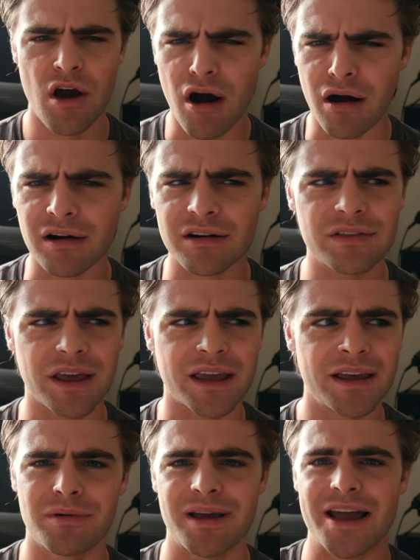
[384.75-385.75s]
hard.
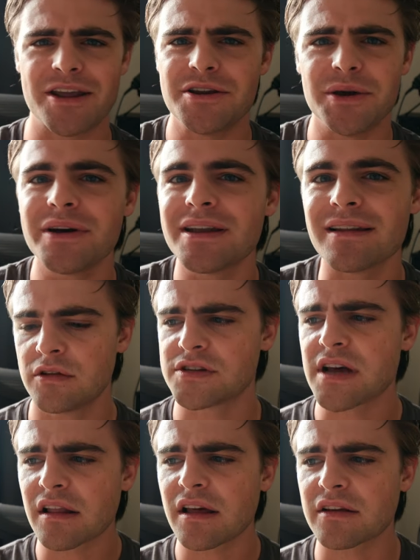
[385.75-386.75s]
Like, how do you do it? There's
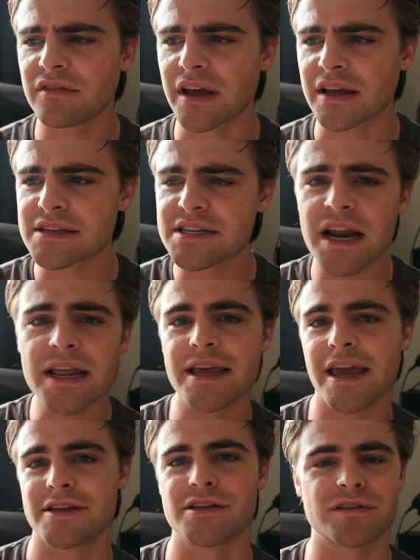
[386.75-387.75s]
not a lot of like study
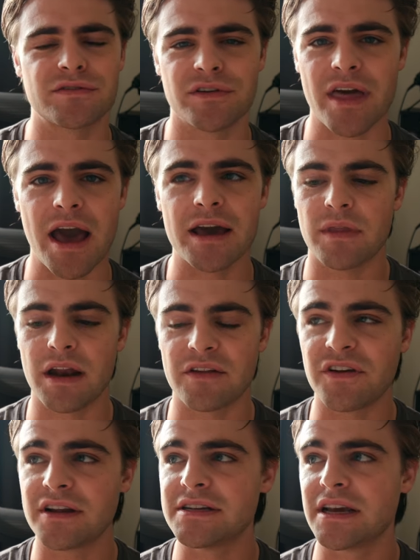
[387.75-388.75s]
cases for that. And I
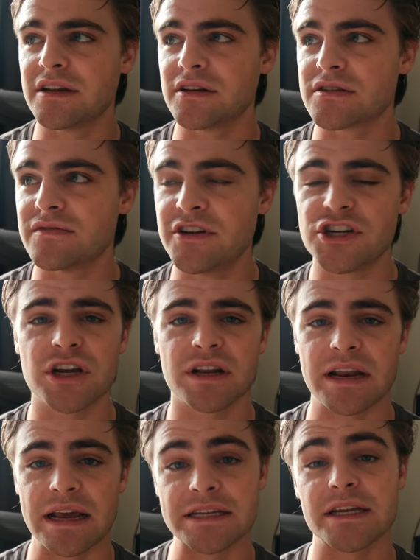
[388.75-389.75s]
found Danielle's vision
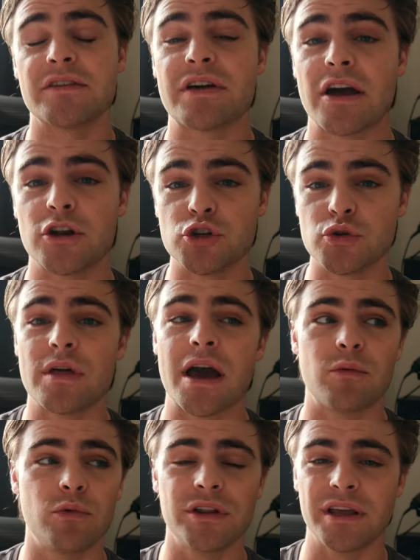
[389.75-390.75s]
and idea of how to do that
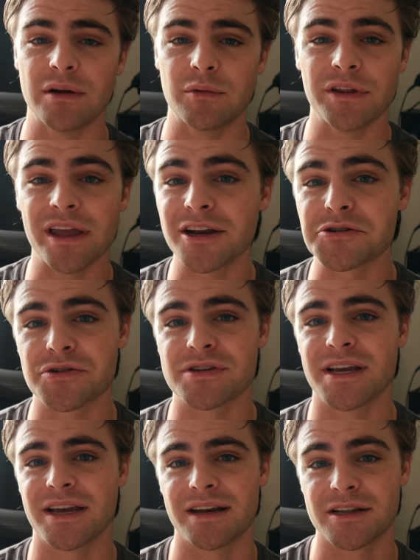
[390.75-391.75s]
really, really
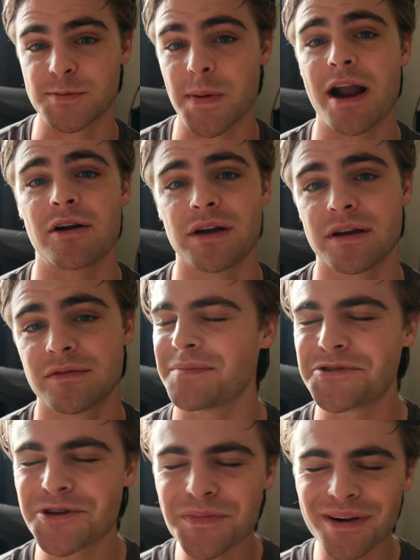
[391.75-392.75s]
interesting and inspiring. I'm
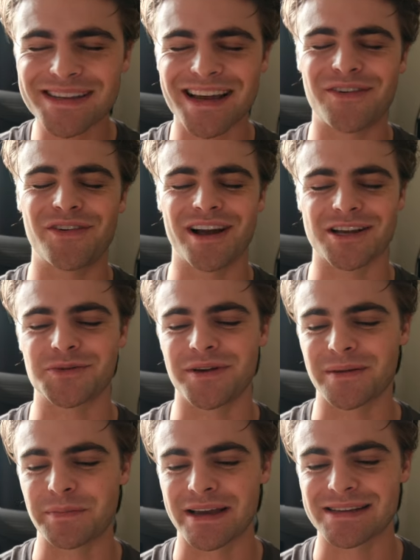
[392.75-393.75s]
super excited for next
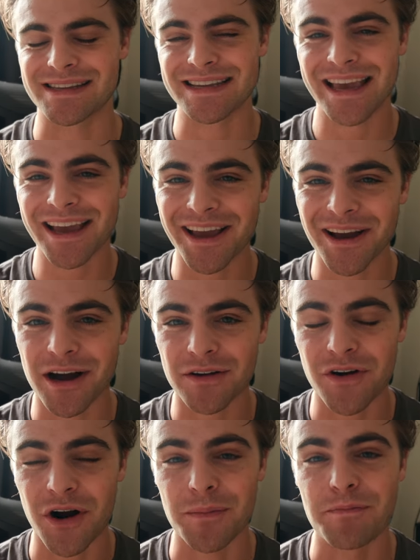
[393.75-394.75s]
week because it's kicking
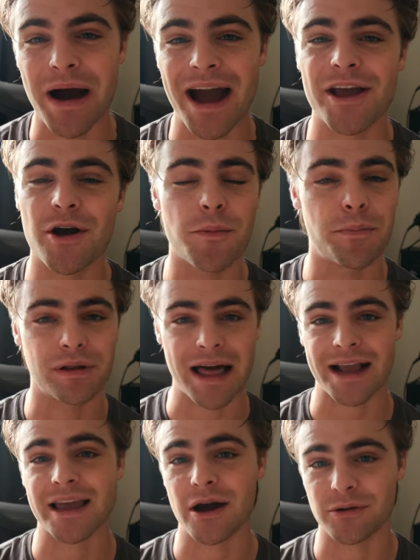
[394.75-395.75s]
off our bio
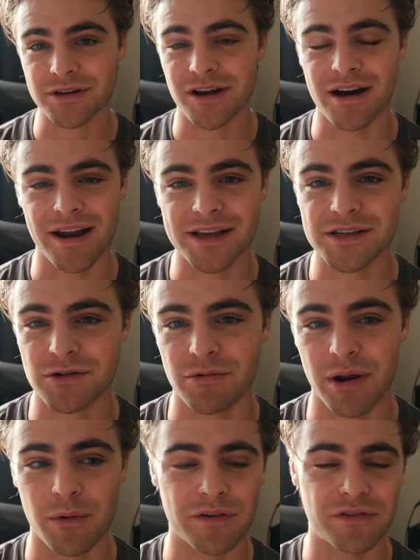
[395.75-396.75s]
blackout on
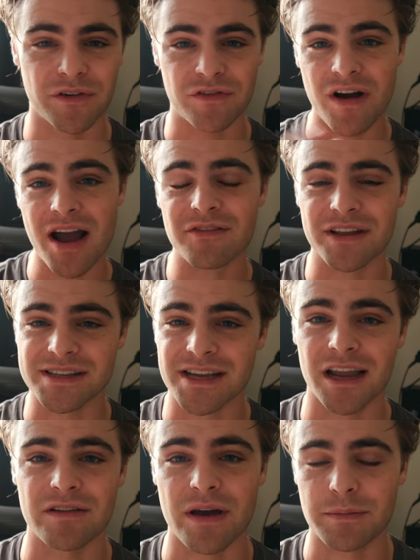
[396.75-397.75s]
S3, where for five
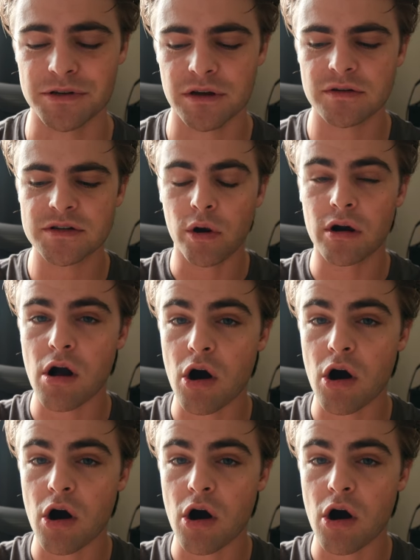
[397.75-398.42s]
consecutive episodes, we're